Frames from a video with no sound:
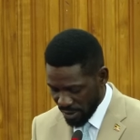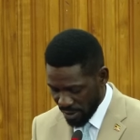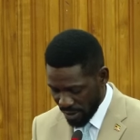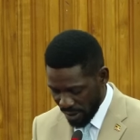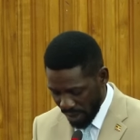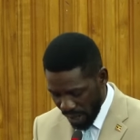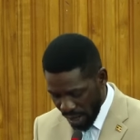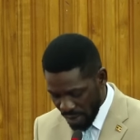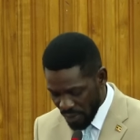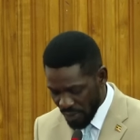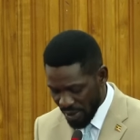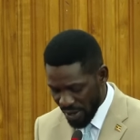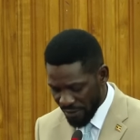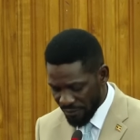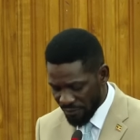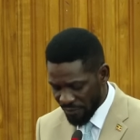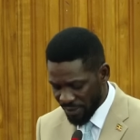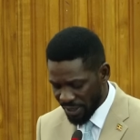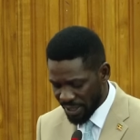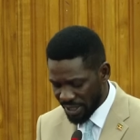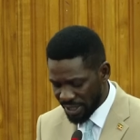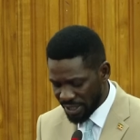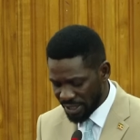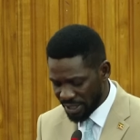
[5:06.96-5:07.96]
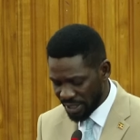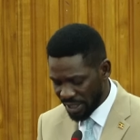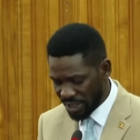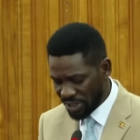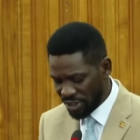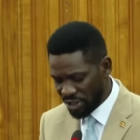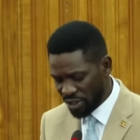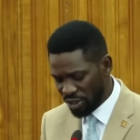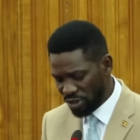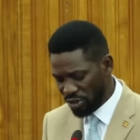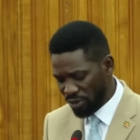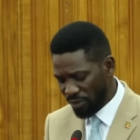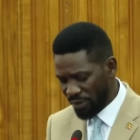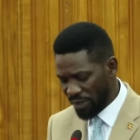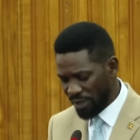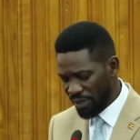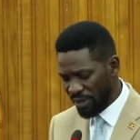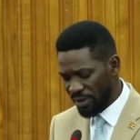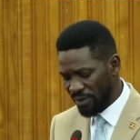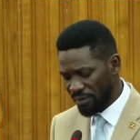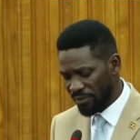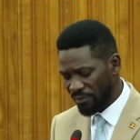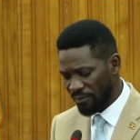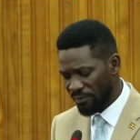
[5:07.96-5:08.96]
However, ladies and
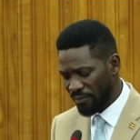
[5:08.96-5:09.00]
gentlemen,